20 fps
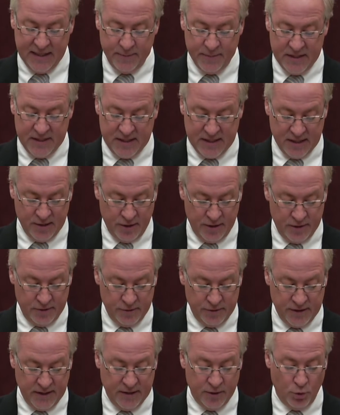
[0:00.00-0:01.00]

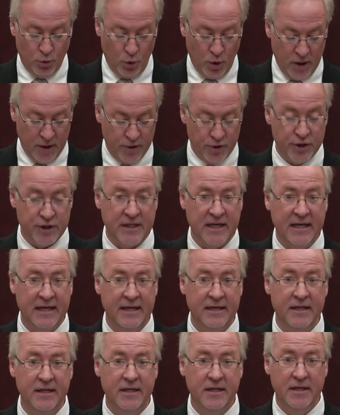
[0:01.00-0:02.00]
materials in the
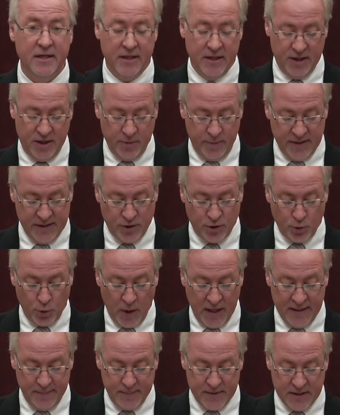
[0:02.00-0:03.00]
watershed to be
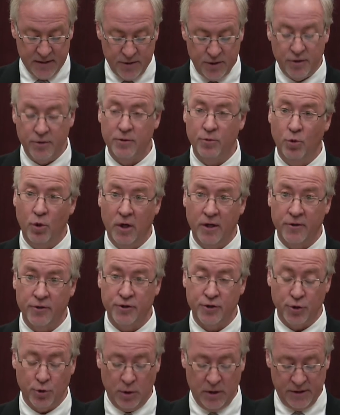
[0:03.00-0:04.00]
swept into the water
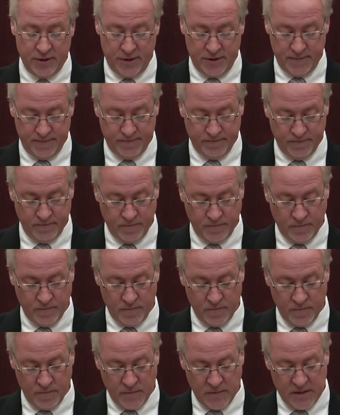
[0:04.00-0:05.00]
source.
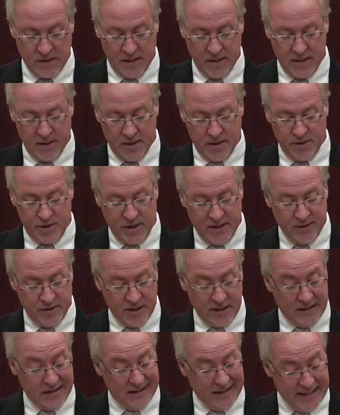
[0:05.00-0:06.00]
Since
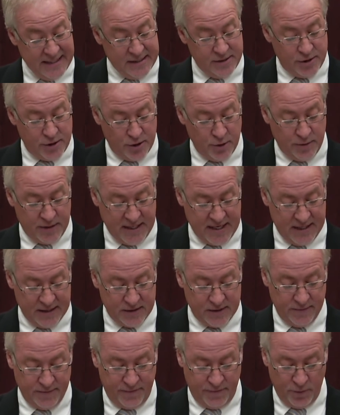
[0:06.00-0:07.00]
at least
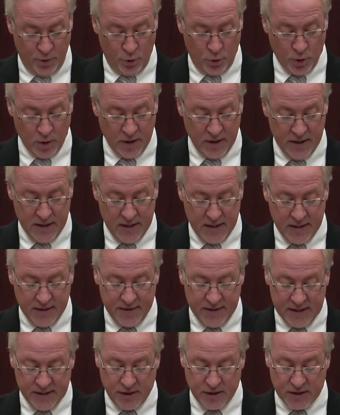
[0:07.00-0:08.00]
2004,
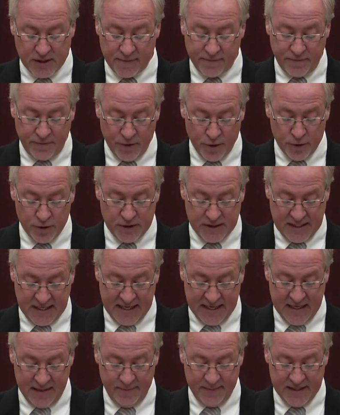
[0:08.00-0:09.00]
this is the first
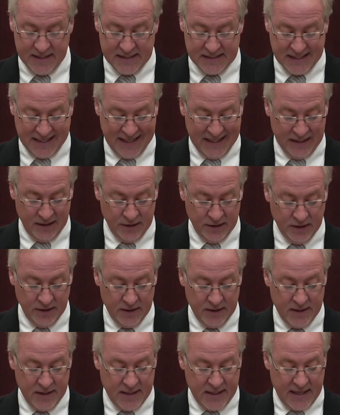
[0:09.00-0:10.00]
time that Tyler
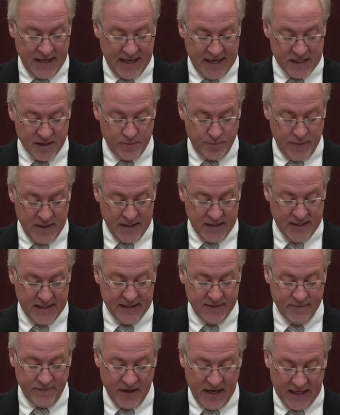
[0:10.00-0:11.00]
has been
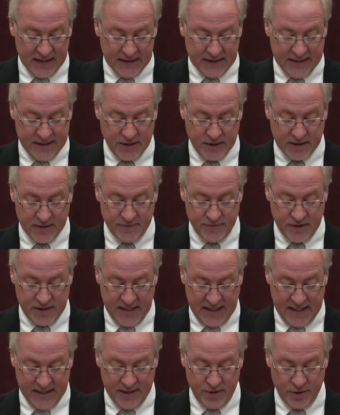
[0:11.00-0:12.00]
in violation of
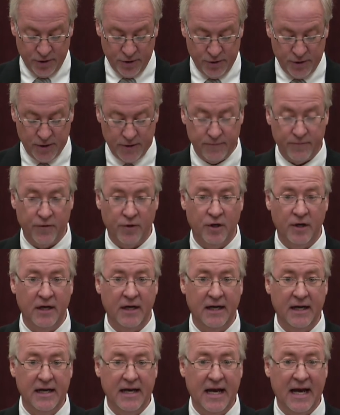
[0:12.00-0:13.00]
standards
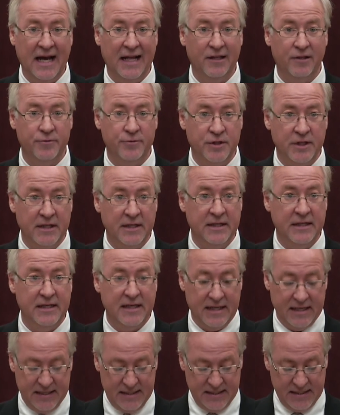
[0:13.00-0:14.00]
for halogenic
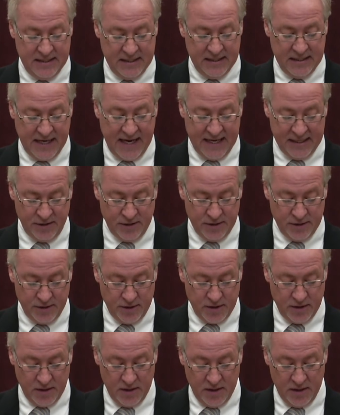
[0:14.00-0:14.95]
acids.